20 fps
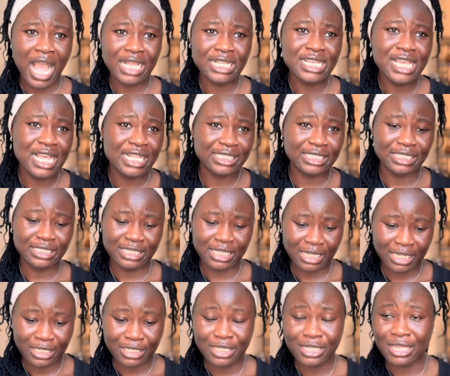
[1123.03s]
hear it
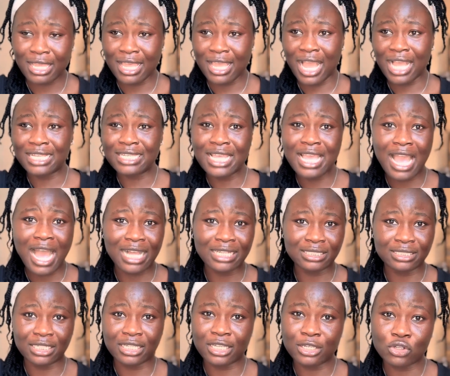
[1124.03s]
shaking again. I hear
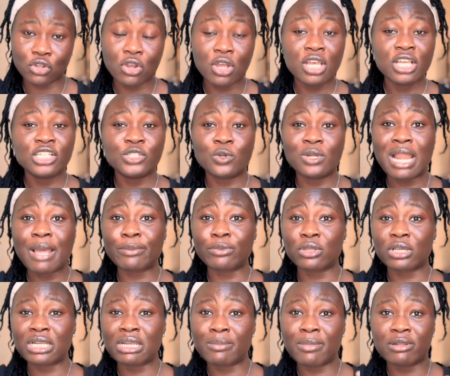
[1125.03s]
shaking. The one I'm
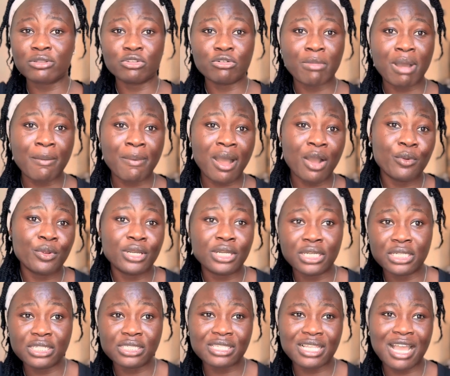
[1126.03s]
talking about, the Baba,
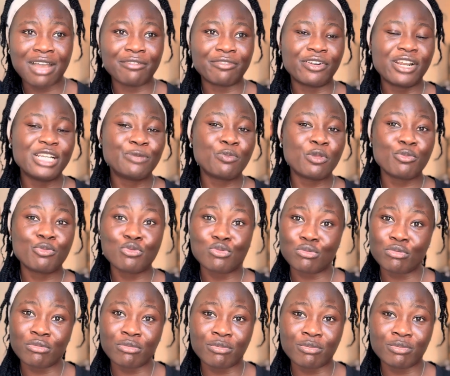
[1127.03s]
listen, I've heard
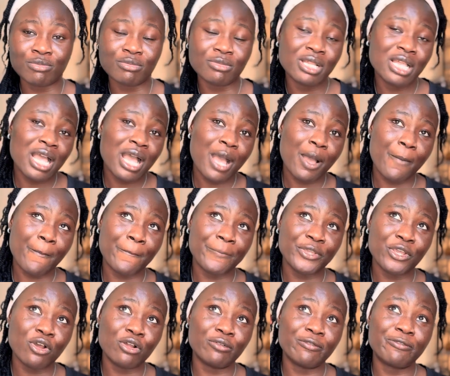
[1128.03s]
people
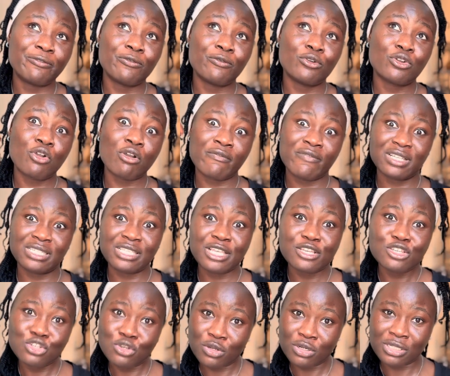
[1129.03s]
be on phone
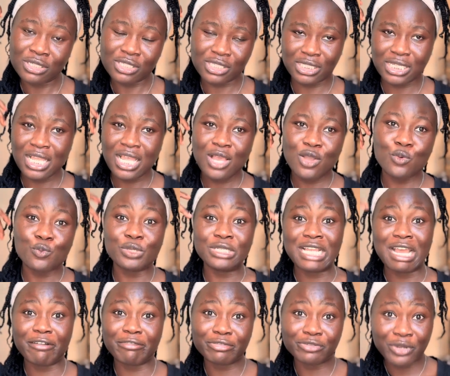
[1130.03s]
conversations with
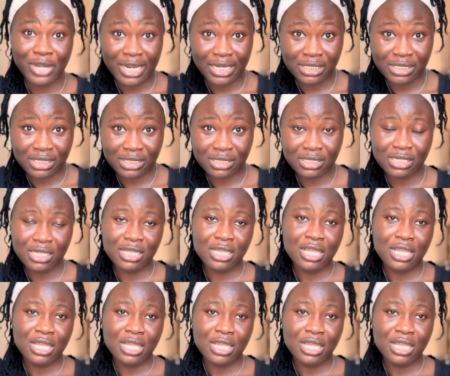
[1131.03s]
their friends,